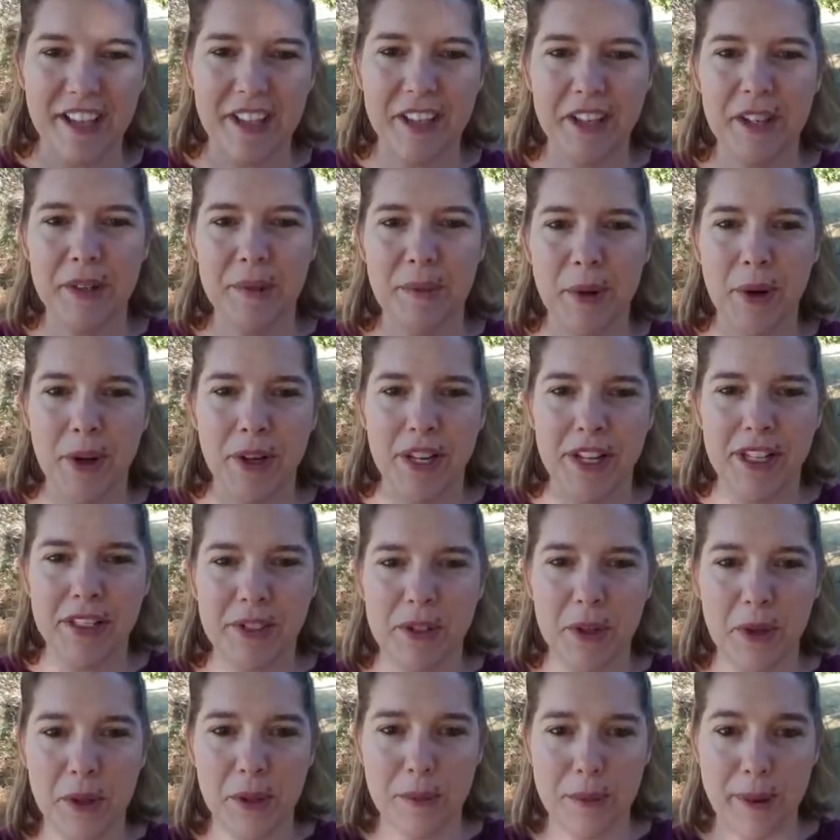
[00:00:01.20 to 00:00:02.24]
Good morning,
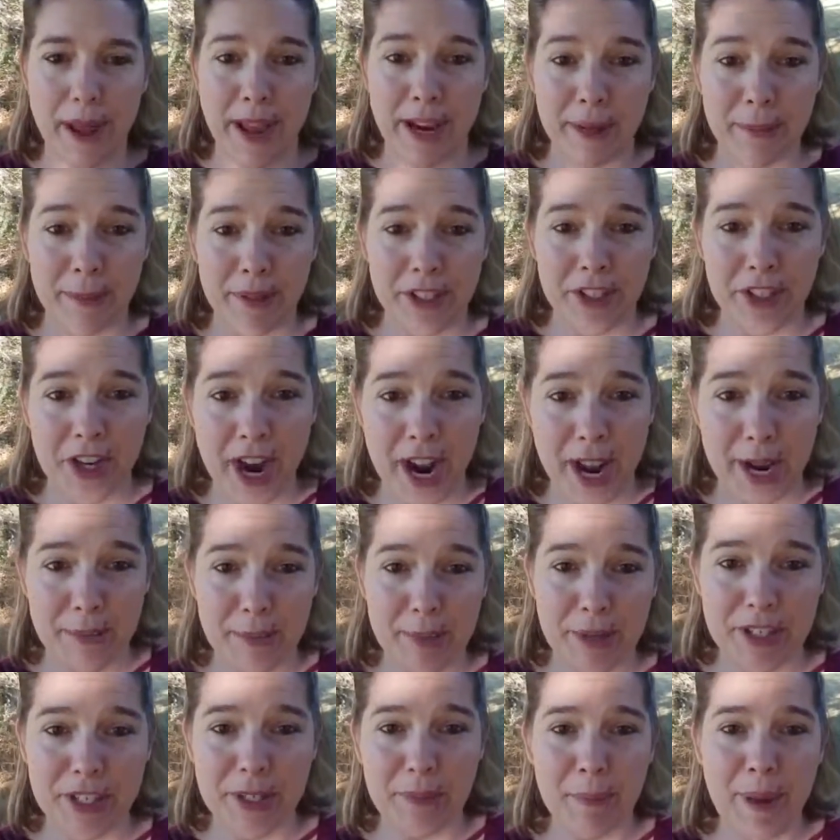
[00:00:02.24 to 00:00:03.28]
Soul Embodiment
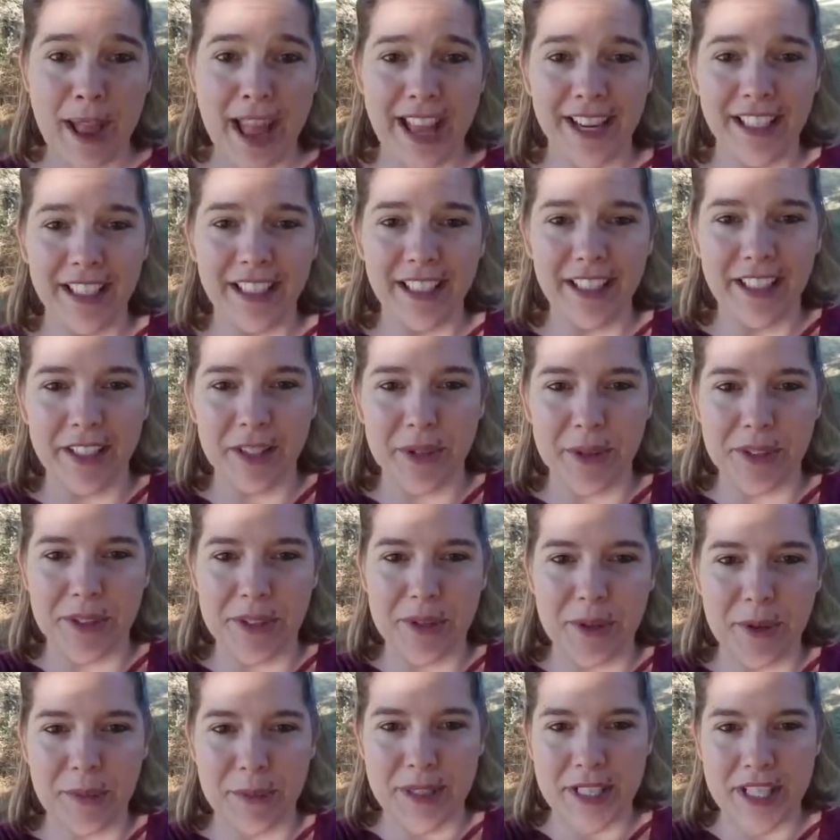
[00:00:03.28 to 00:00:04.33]
Tribe. Brigette Patton here with
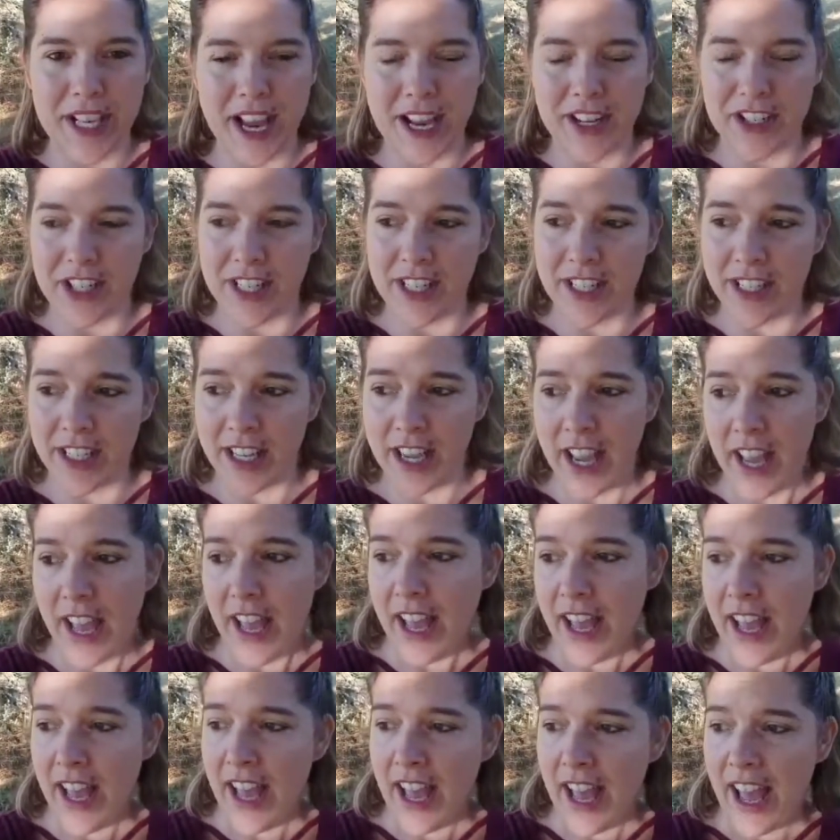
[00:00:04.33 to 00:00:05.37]
Soul Massages.
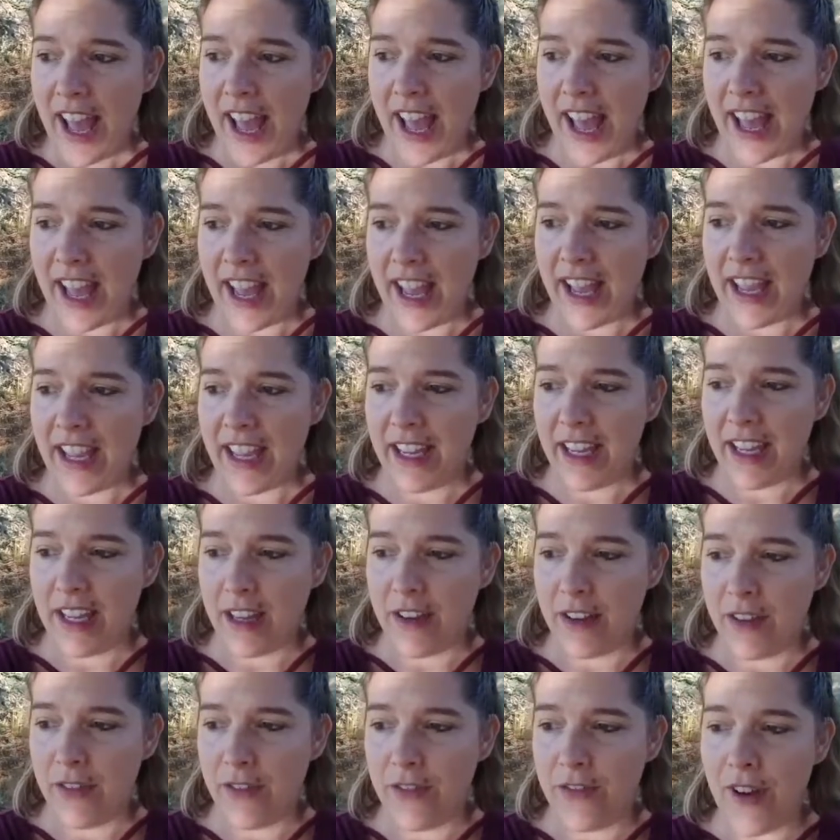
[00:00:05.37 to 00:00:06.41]
I
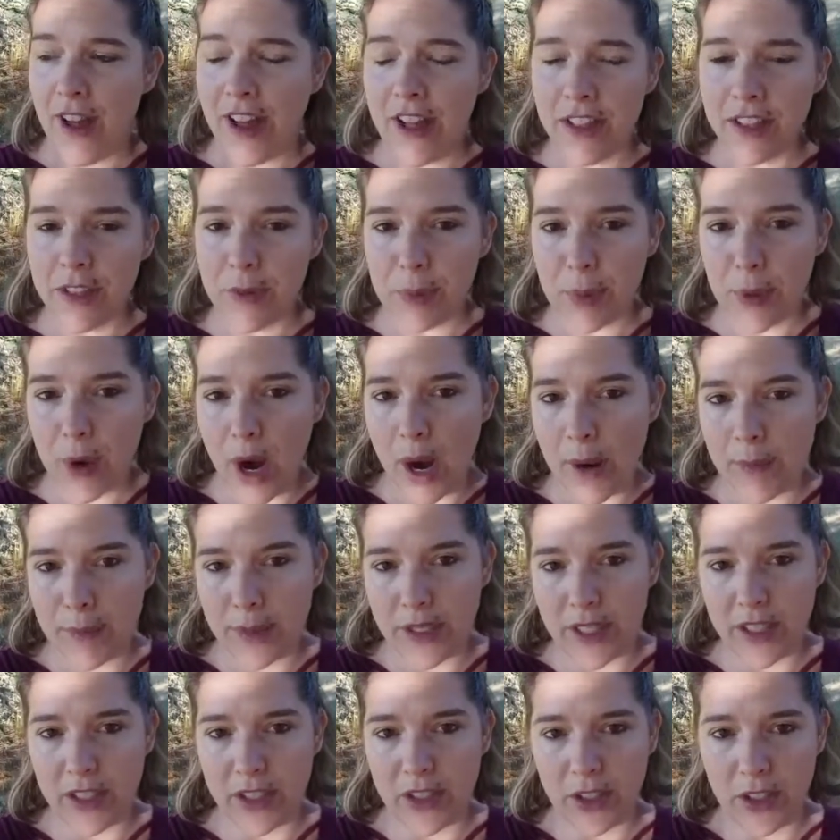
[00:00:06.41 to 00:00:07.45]
felt
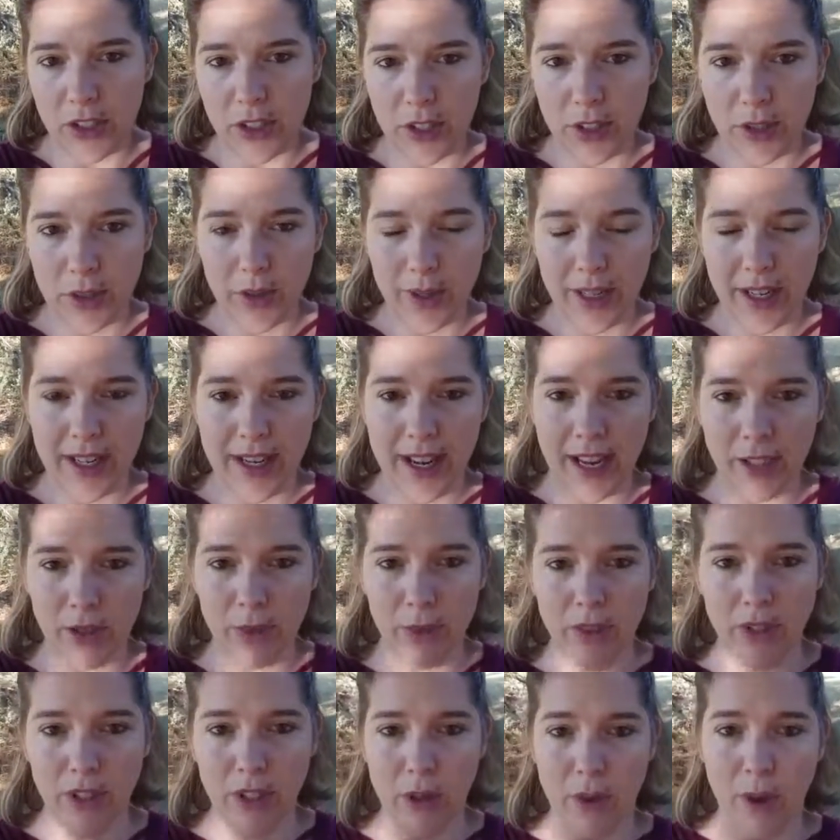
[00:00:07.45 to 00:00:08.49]
prompted to
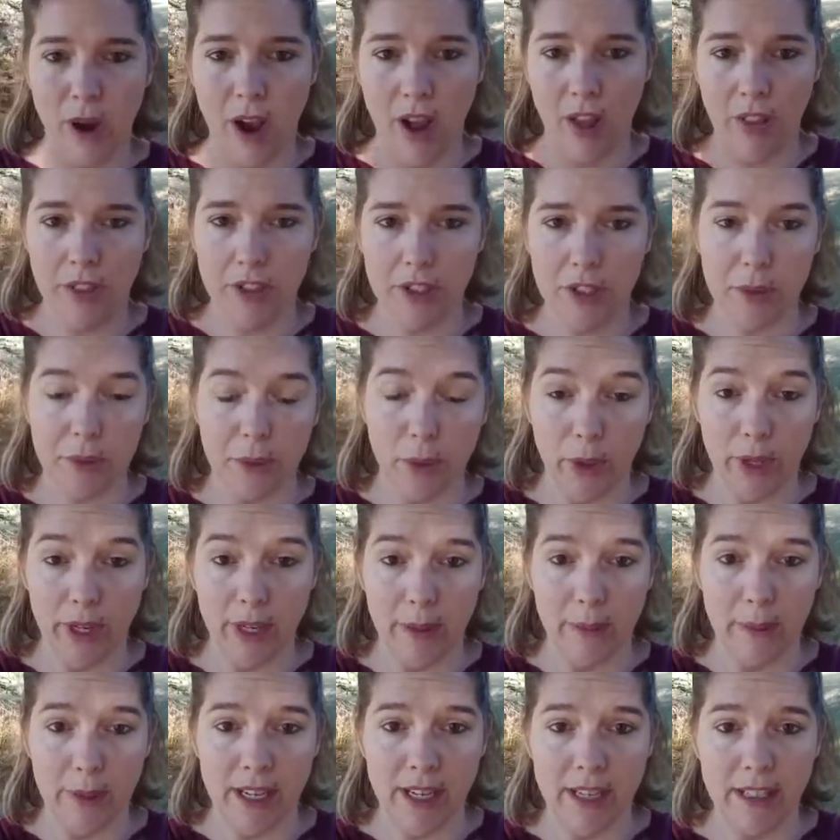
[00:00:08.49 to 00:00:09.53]
connect with you all this
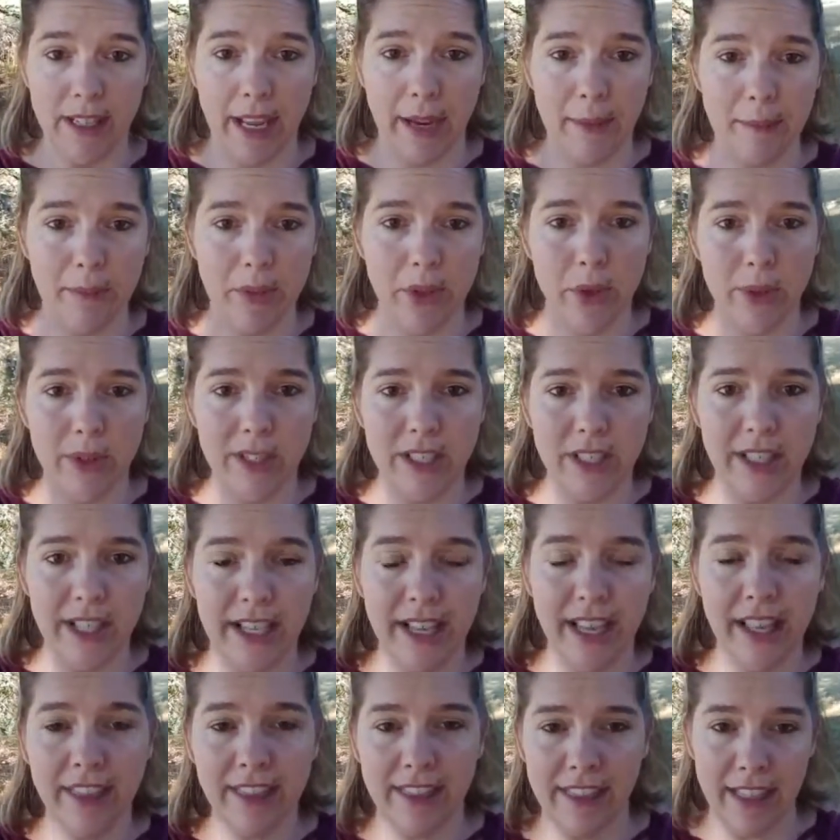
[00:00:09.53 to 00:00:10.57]
morning because I'm
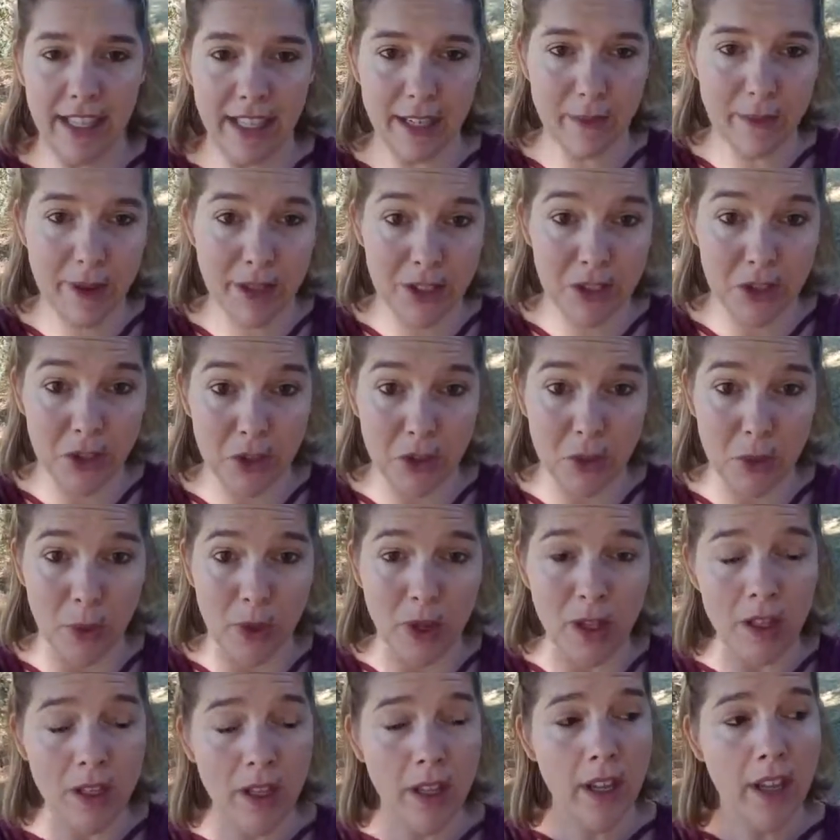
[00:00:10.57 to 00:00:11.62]
noticing a theme as
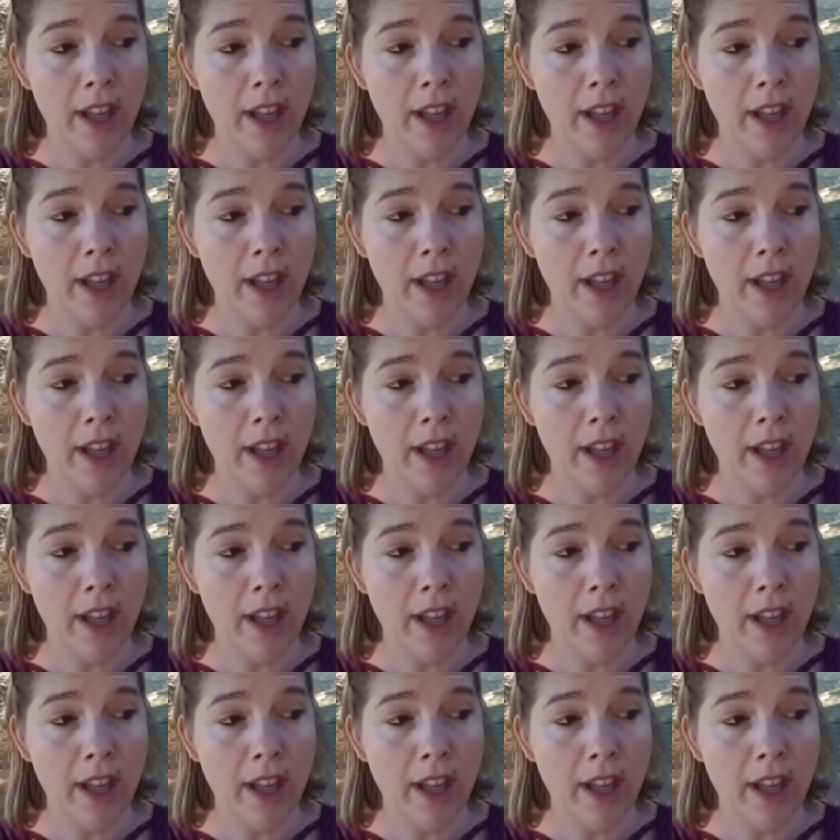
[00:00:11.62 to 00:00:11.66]
usual.